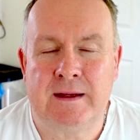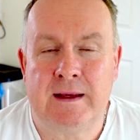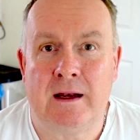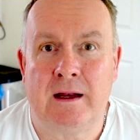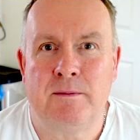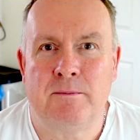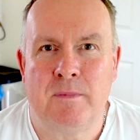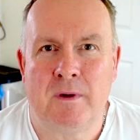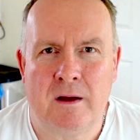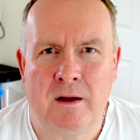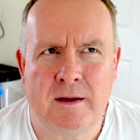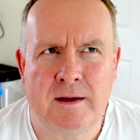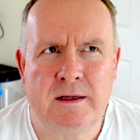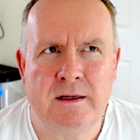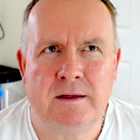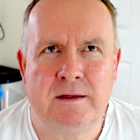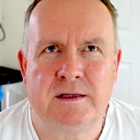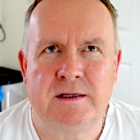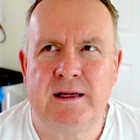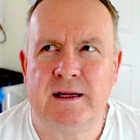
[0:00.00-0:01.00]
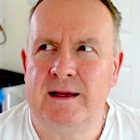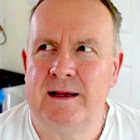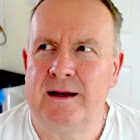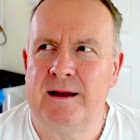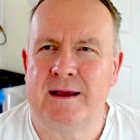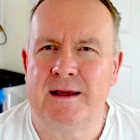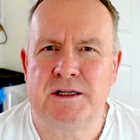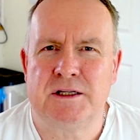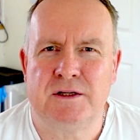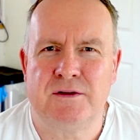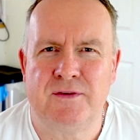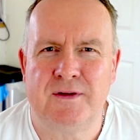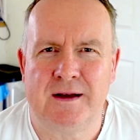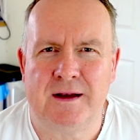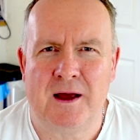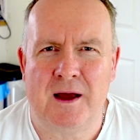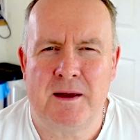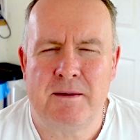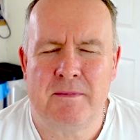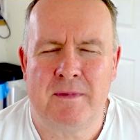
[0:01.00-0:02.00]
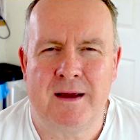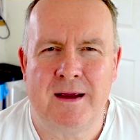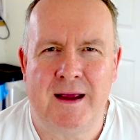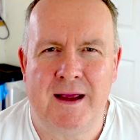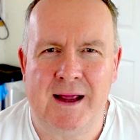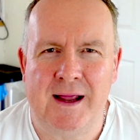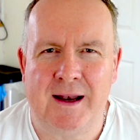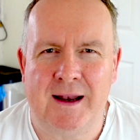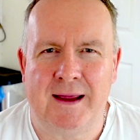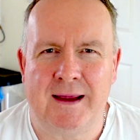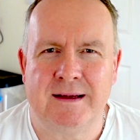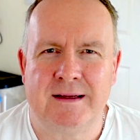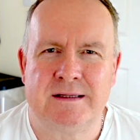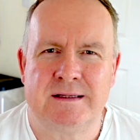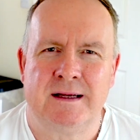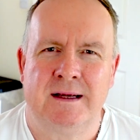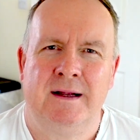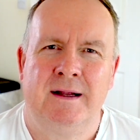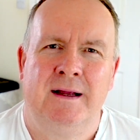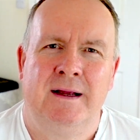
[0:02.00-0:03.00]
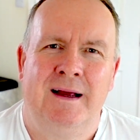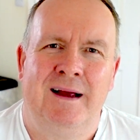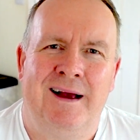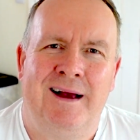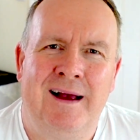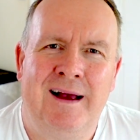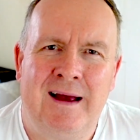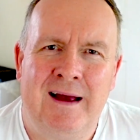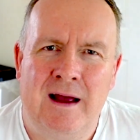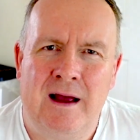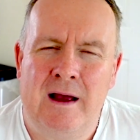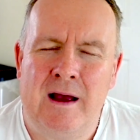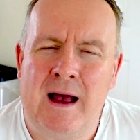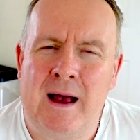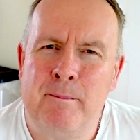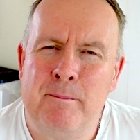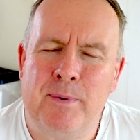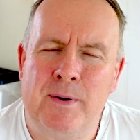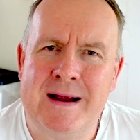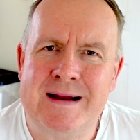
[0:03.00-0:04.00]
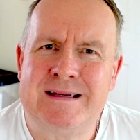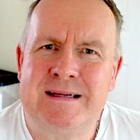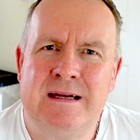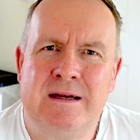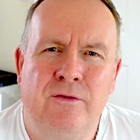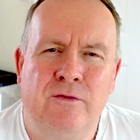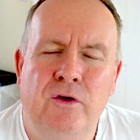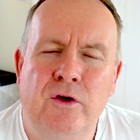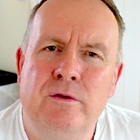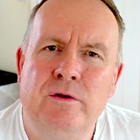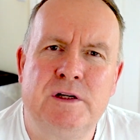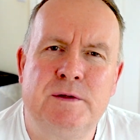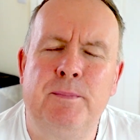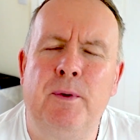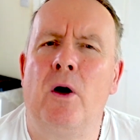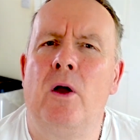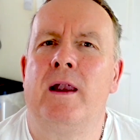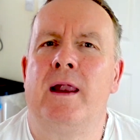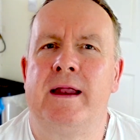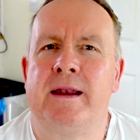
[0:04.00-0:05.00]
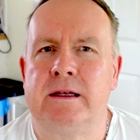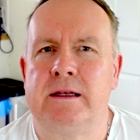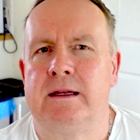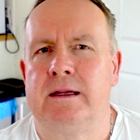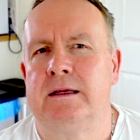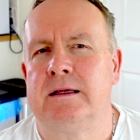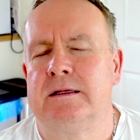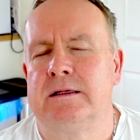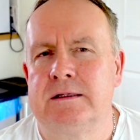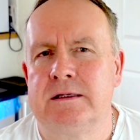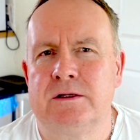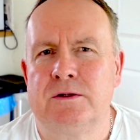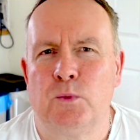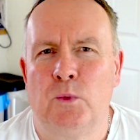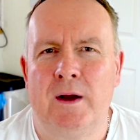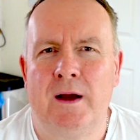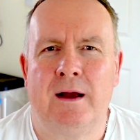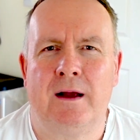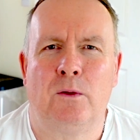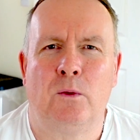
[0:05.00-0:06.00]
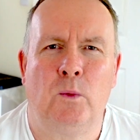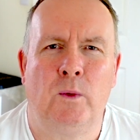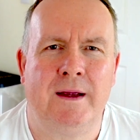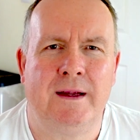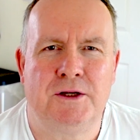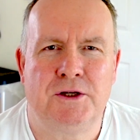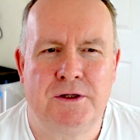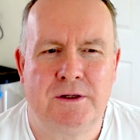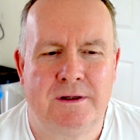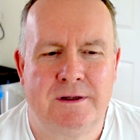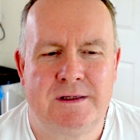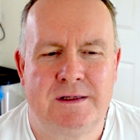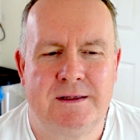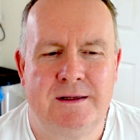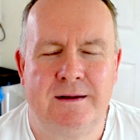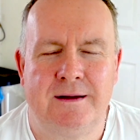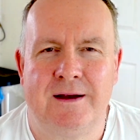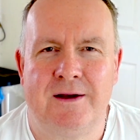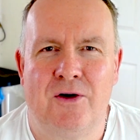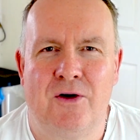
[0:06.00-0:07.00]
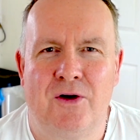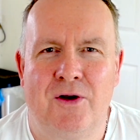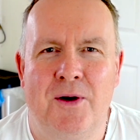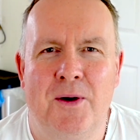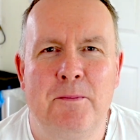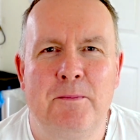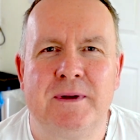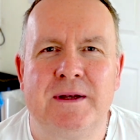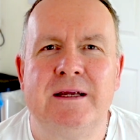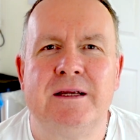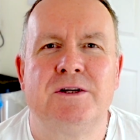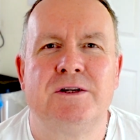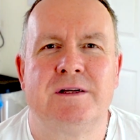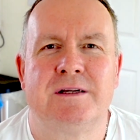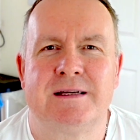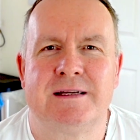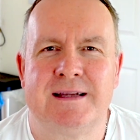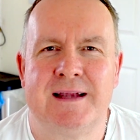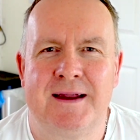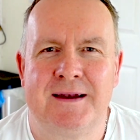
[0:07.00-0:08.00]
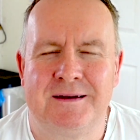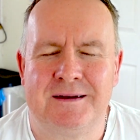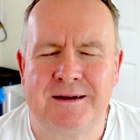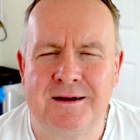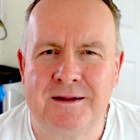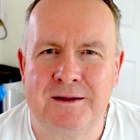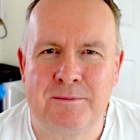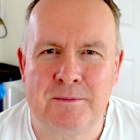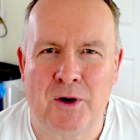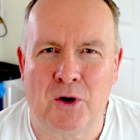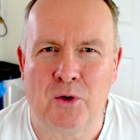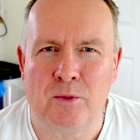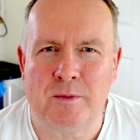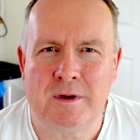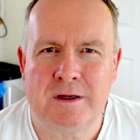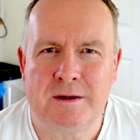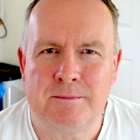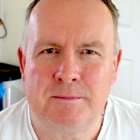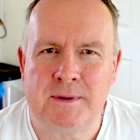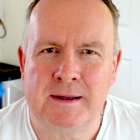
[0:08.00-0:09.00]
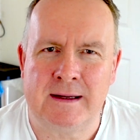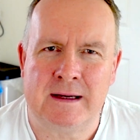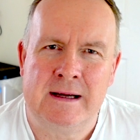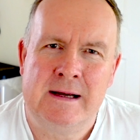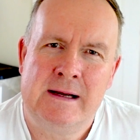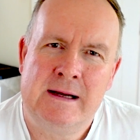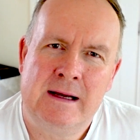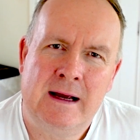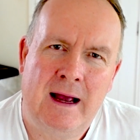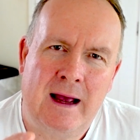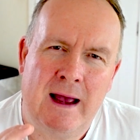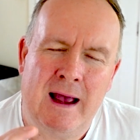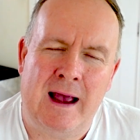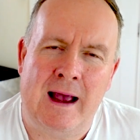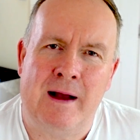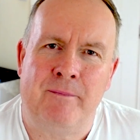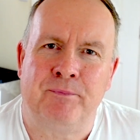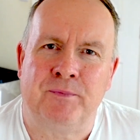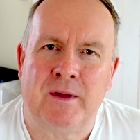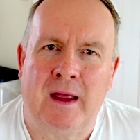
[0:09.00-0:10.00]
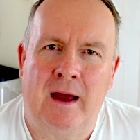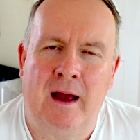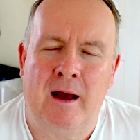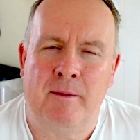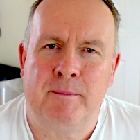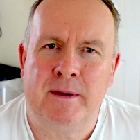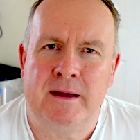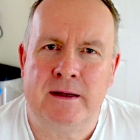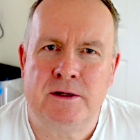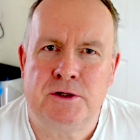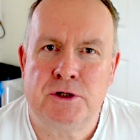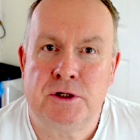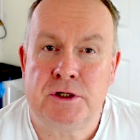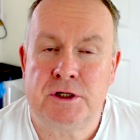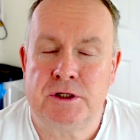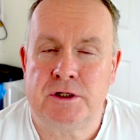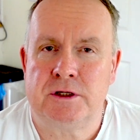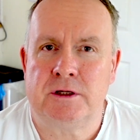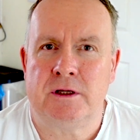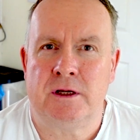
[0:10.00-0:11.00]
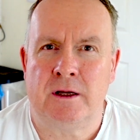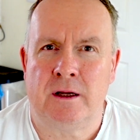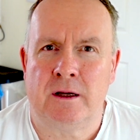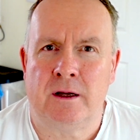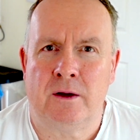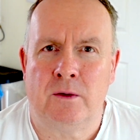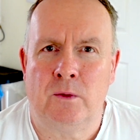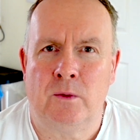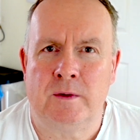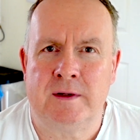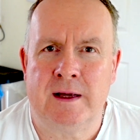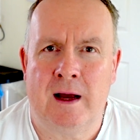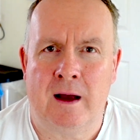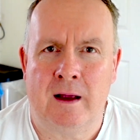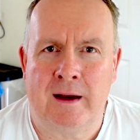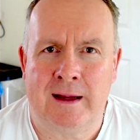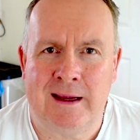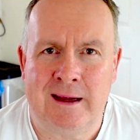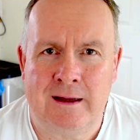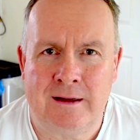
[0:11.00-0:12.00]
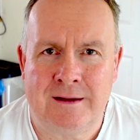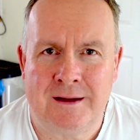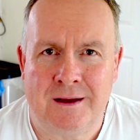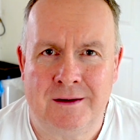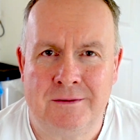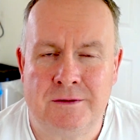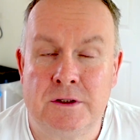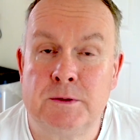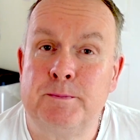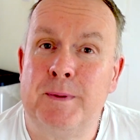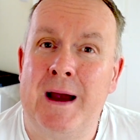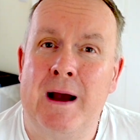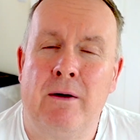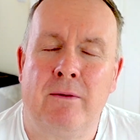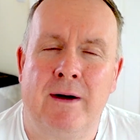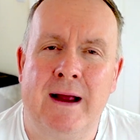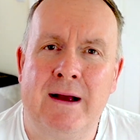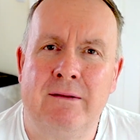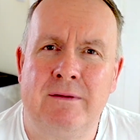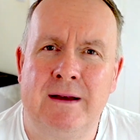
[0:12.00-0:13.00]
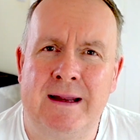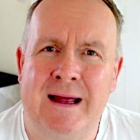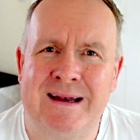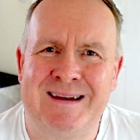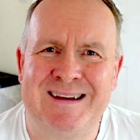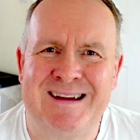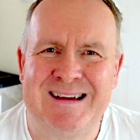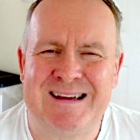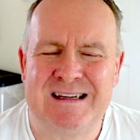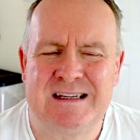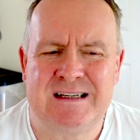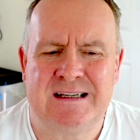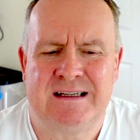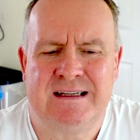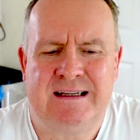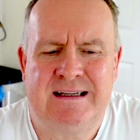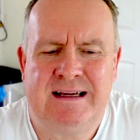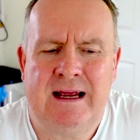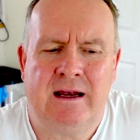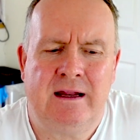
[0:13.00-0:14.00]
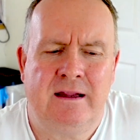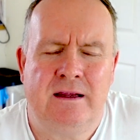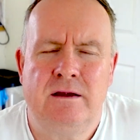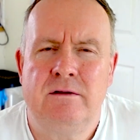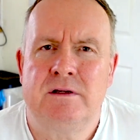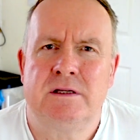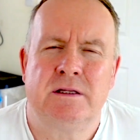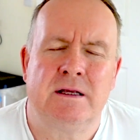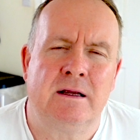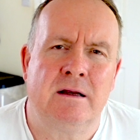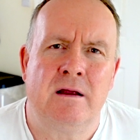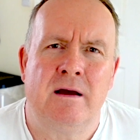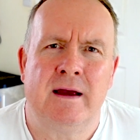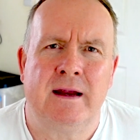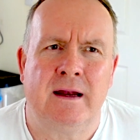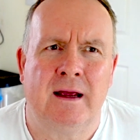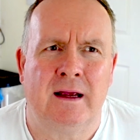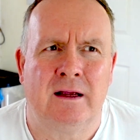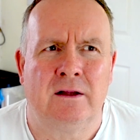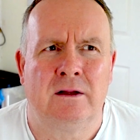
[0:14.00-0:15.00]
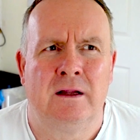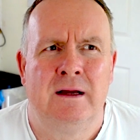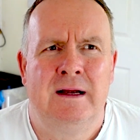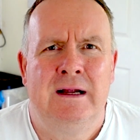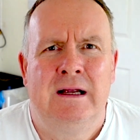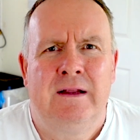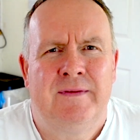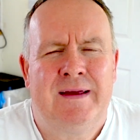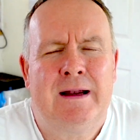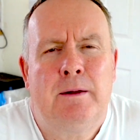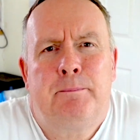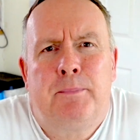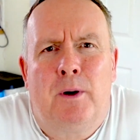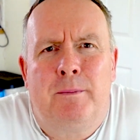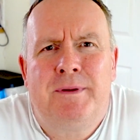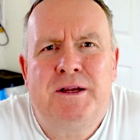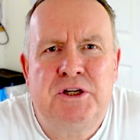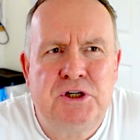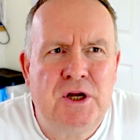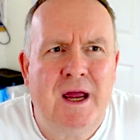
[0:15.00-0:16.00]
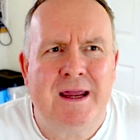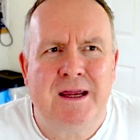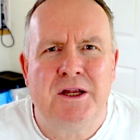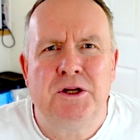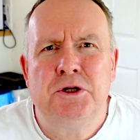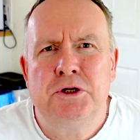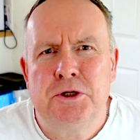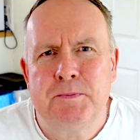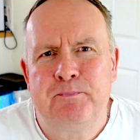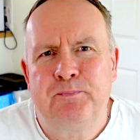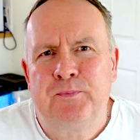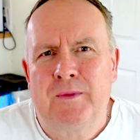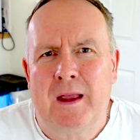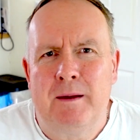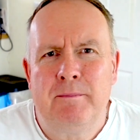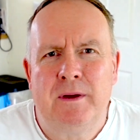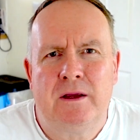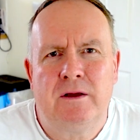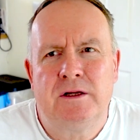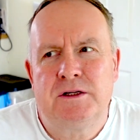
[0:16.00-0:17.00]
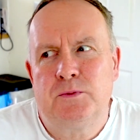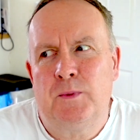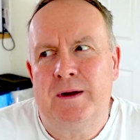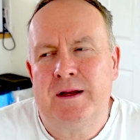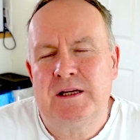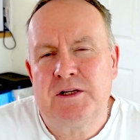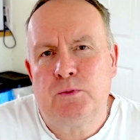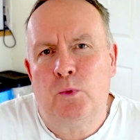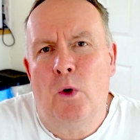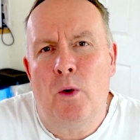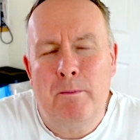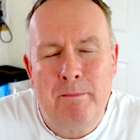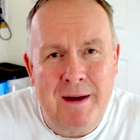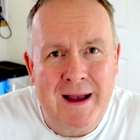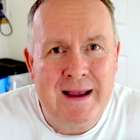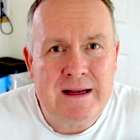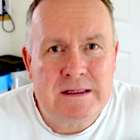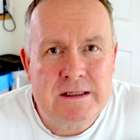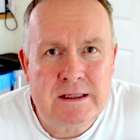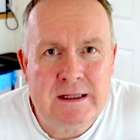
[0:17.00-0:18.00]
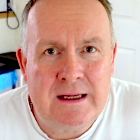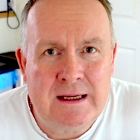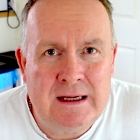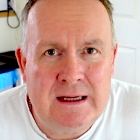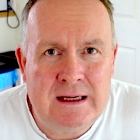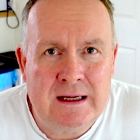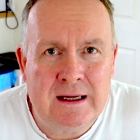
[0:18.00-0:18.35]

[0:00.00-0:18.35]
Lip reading: getting my sea legs, if you like, my air legs. I'm practicing a few spot landings as well, which are certainly not competition standard at the moment, but I've been just, dialing in those power out landings and getting the use of the glide angle. That'll probably change, because when I swap back to the